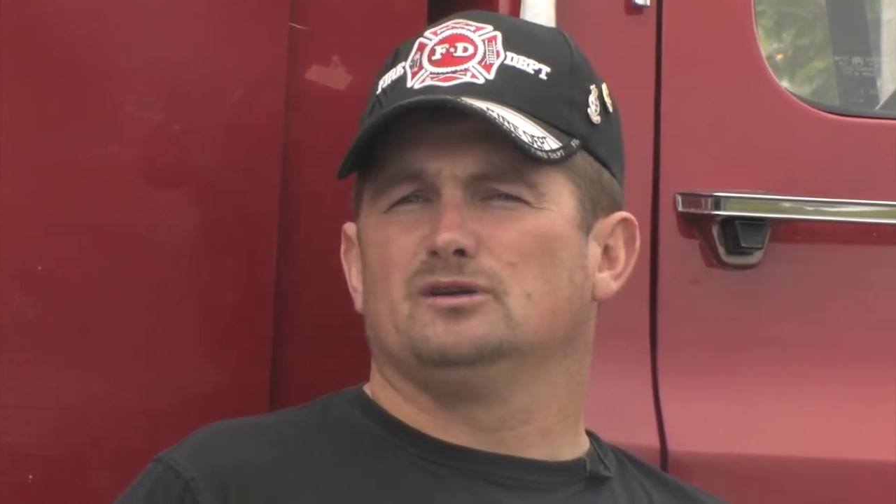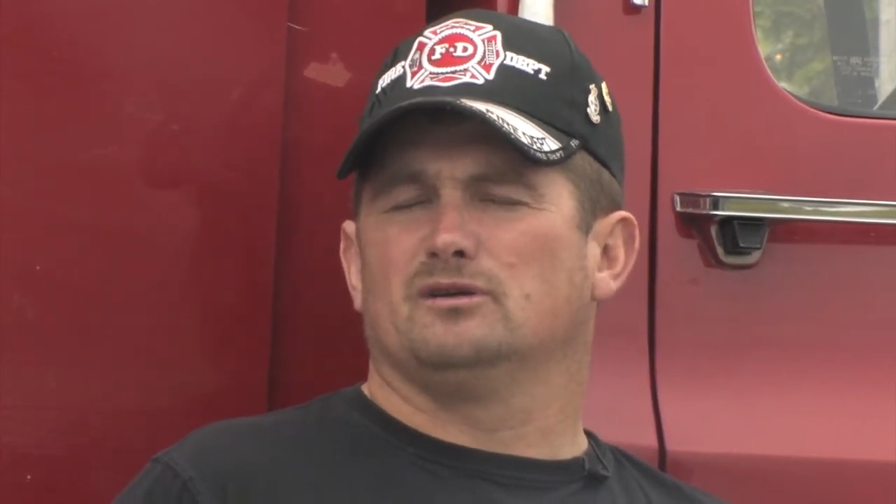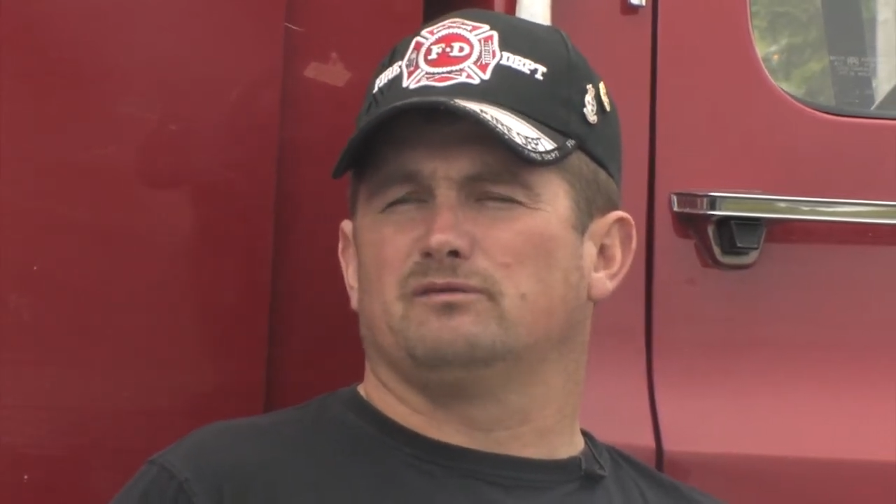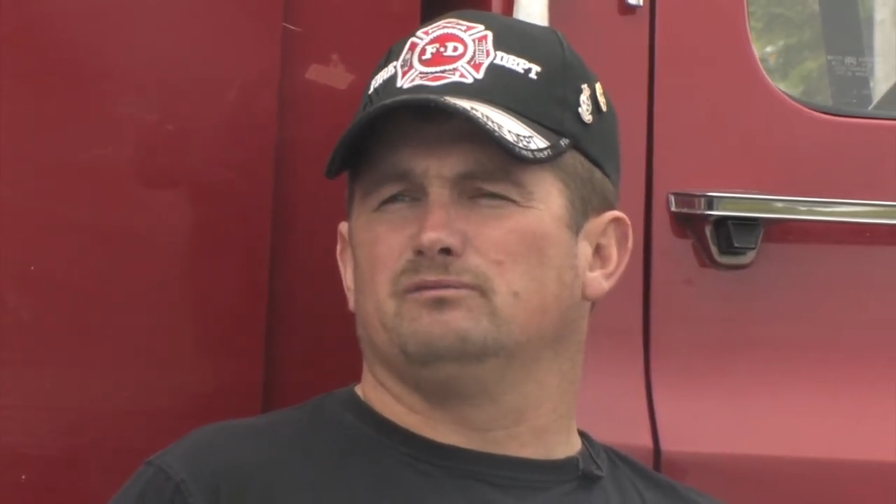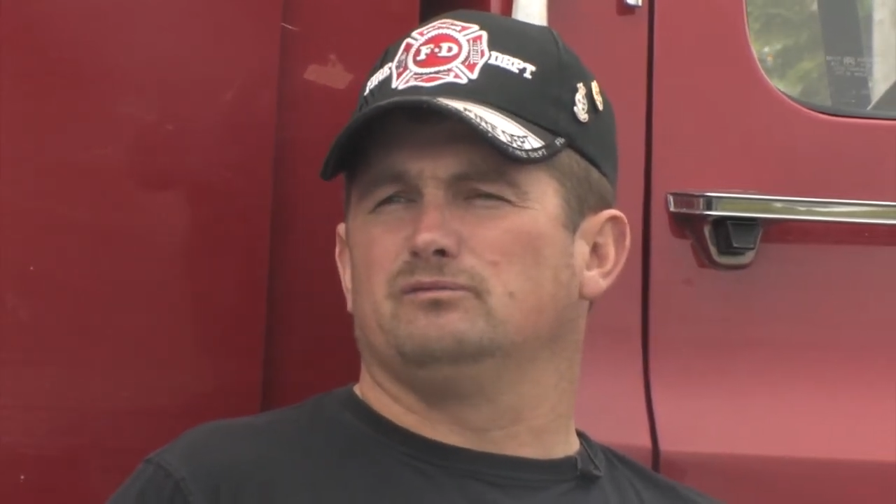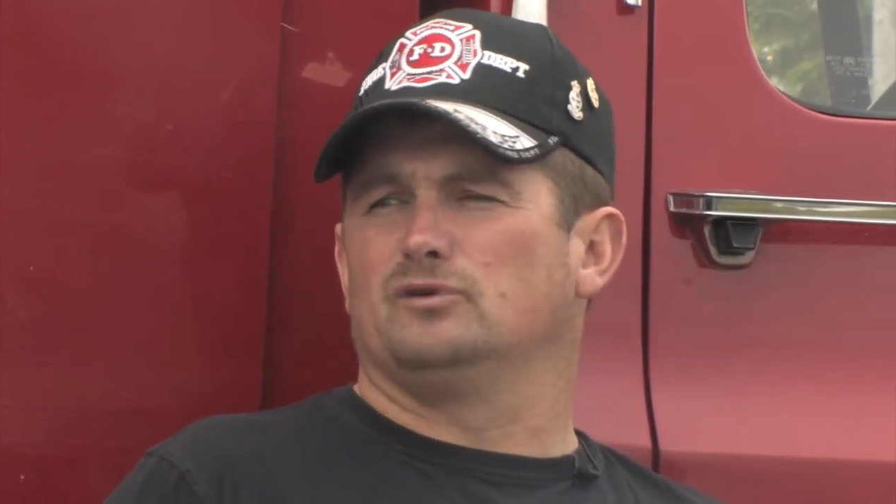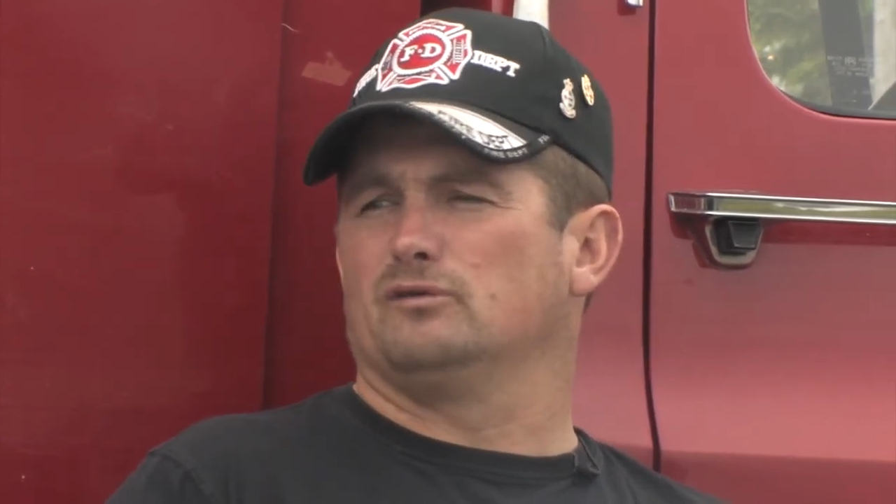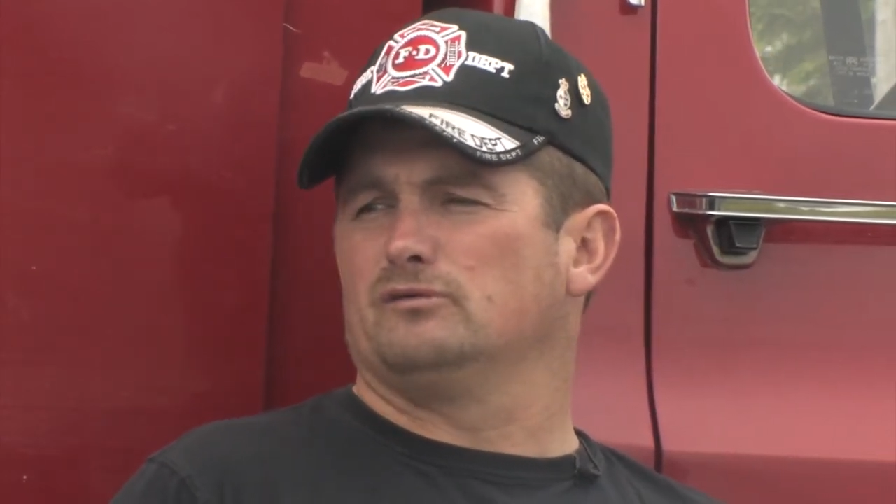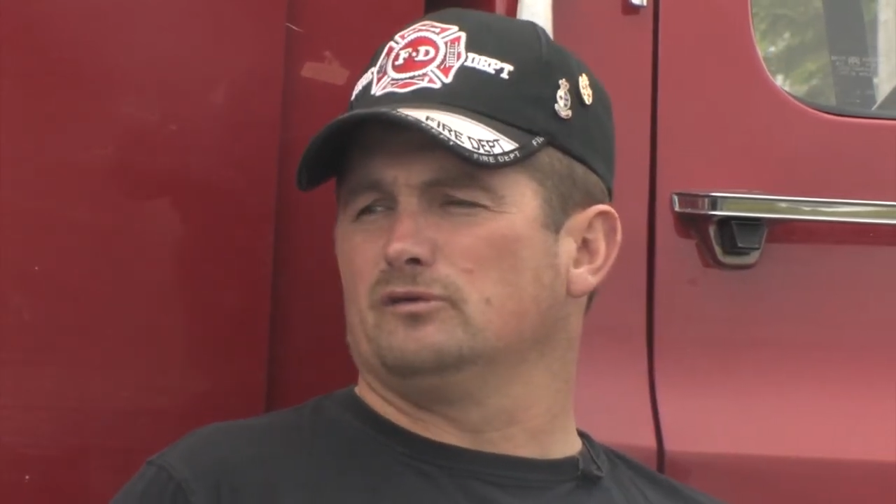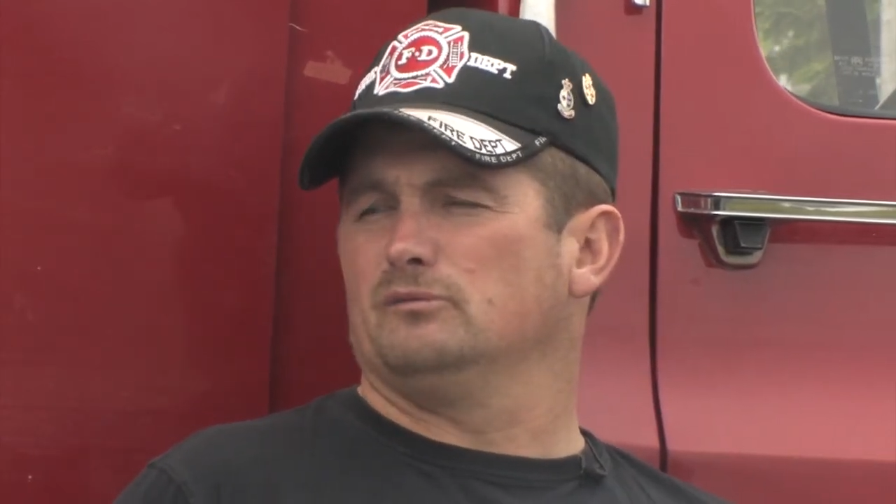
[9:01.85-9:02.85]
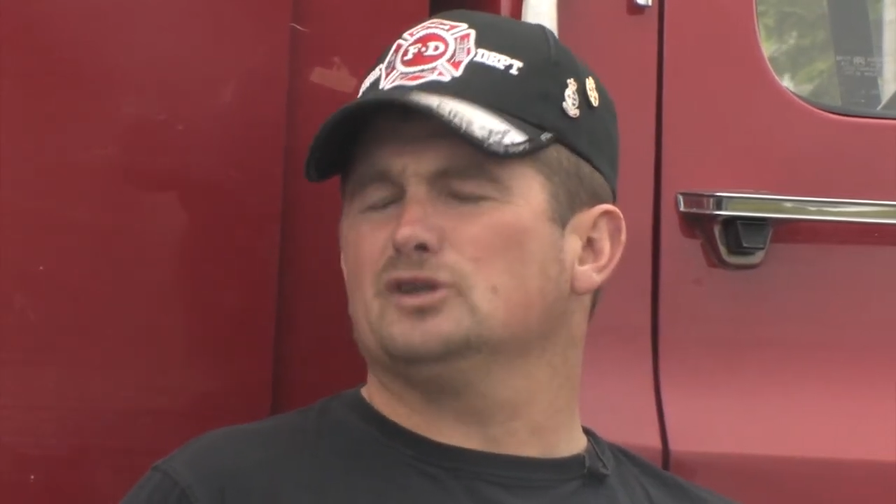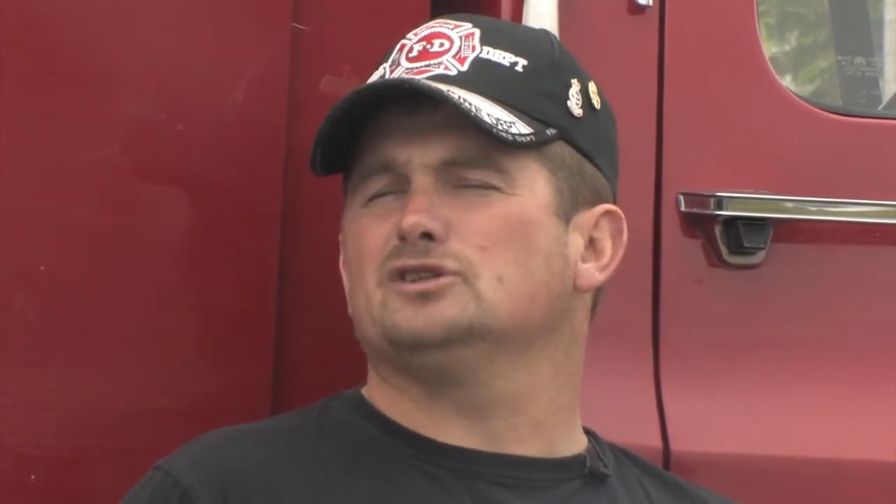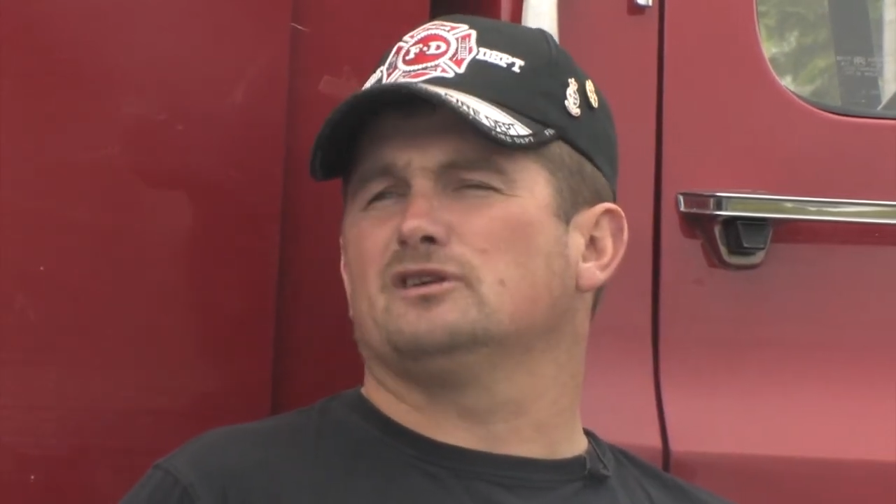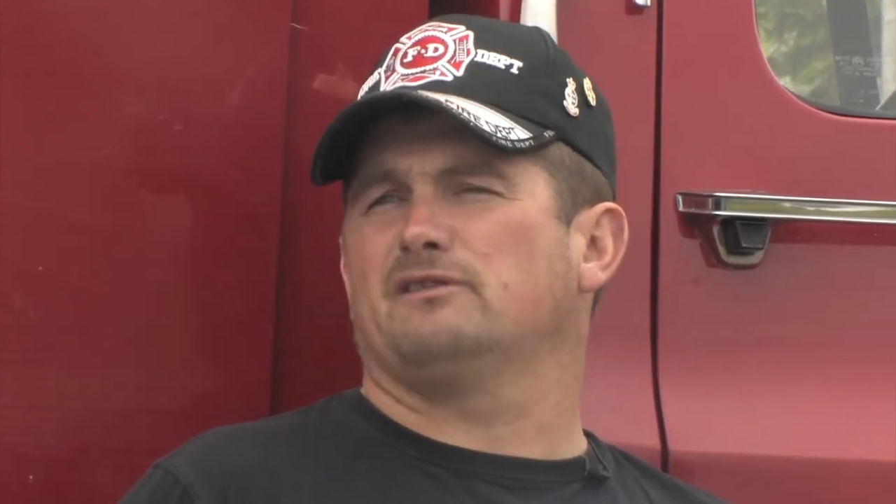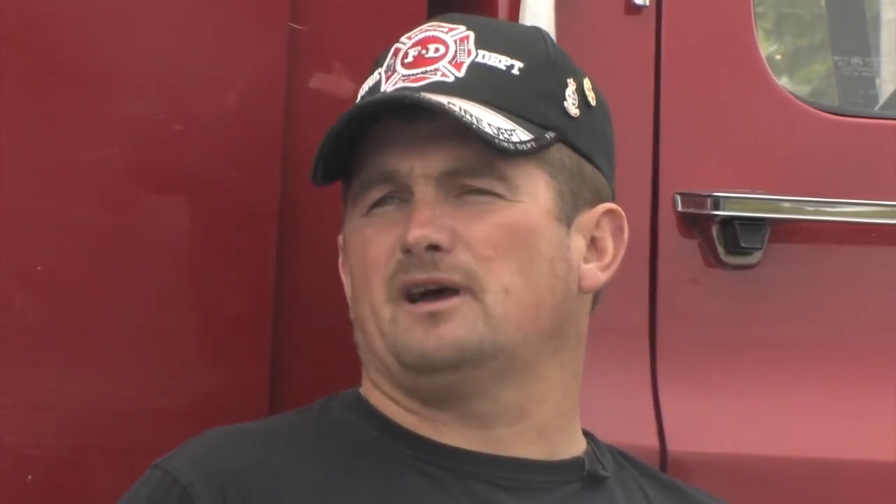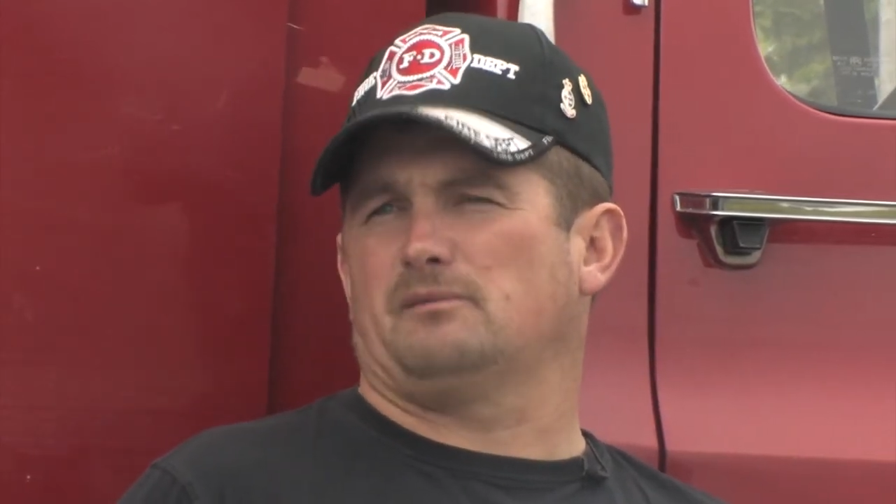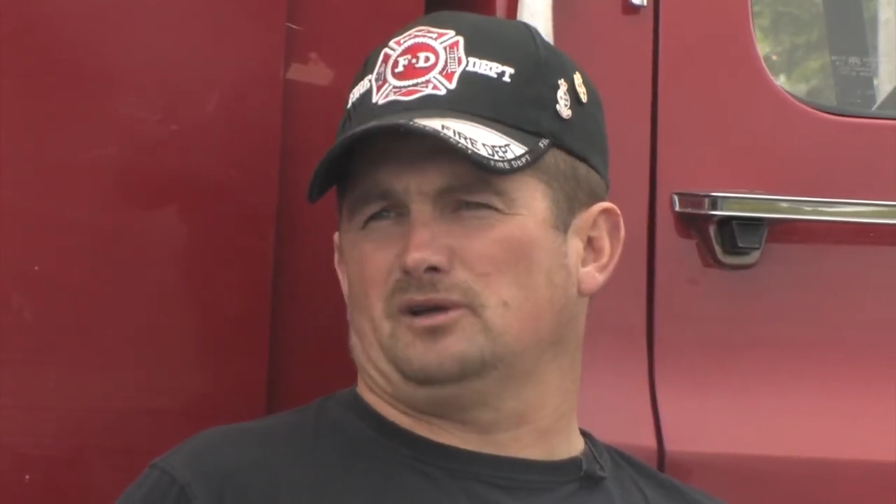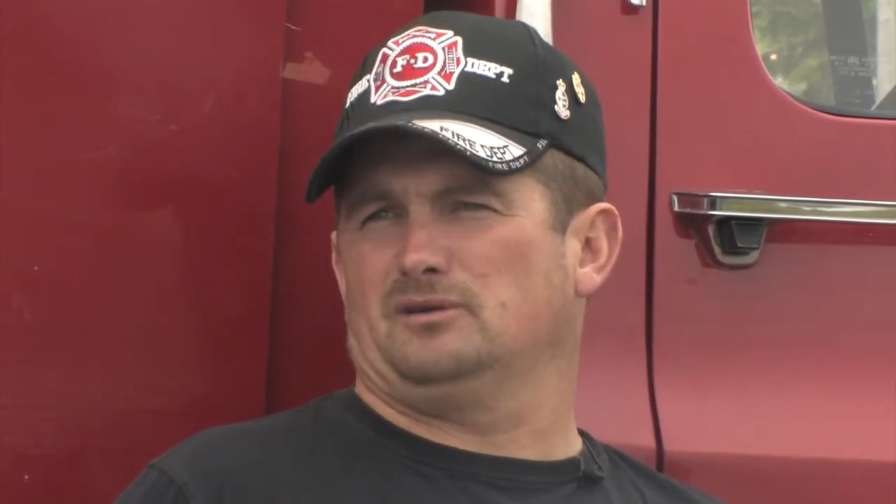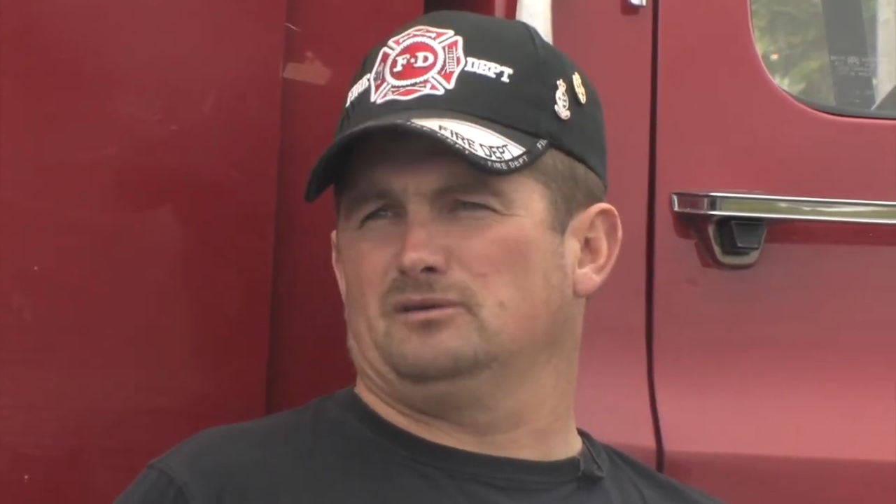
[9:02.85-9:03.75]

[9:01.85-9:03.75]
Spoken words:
You're missing your family.